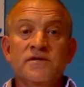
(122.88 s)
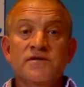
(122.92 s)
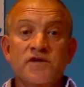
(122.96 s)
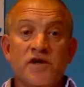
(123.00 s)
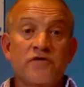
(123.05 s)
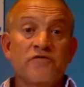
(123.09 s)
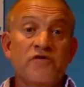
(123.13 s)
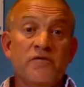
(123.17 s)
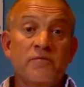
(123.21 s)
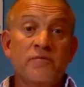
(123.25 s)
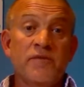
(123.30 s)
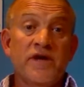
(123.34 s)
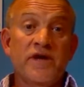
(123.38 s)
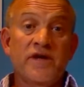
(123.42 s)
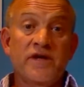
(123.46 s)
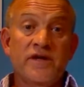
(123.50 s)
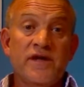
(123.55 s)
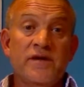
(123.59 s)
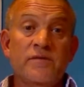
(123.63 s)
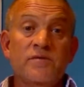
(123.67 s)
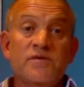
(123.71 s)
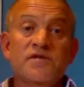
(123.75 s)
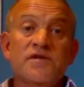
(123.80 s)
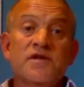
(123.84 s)
So for me,
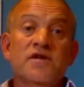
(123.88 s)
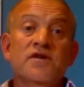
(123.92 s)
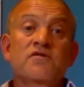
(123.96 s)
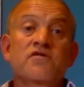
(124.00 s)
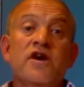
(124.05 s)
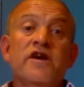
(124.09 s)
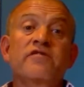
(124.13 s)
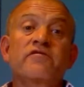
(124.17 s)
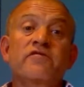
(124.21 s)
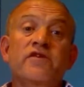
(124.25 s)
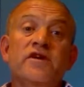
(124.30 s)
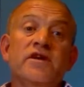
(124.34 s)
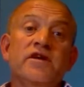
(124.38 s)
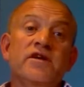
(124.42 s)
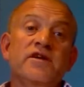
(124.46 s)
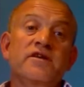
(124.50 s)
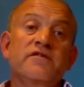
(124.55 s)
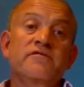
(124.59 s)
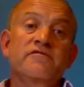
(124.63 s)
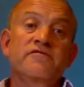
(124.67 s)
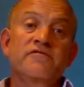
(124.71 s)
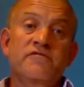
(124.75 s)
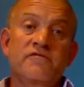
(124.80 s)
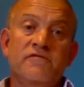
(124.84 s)
that was a great big
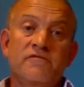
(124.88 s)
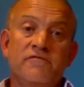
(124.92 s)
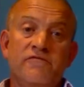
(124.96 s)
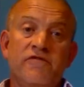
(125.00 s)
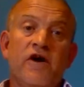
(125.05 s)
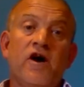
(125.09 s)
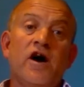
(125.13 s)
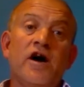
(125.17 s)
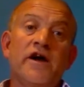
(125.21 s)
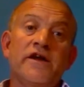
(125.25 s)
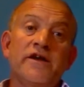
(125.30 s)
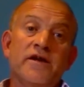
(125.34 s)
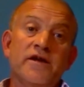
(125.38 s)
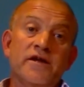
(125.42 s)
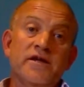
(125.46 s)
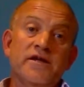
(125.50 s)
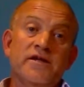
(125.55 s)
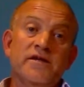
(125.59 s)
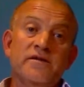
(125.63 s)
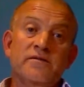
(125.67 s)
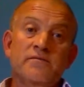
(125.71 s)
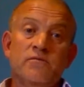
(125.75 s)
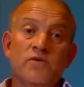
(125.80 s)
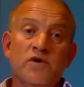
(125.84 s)
final.
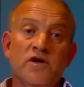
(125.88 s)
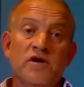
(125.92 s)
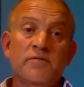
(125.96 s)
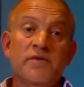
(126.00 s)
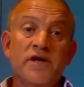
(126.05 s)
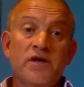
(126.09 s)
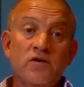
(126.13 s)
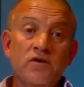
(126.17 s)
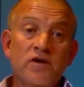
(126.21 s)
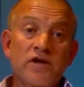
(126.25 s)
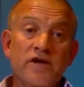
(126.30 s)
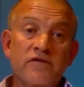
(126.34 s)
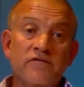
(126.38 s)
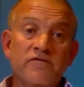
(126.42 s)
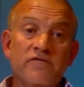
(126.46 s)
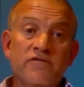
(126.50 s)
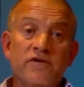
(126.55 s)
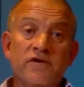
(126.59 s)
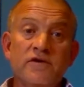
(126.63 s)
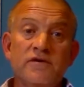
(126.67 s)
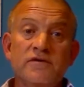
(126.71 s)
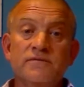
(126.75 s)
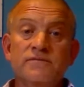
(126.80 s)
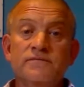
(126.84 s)
What I've been looking
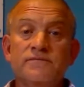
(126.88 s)
for.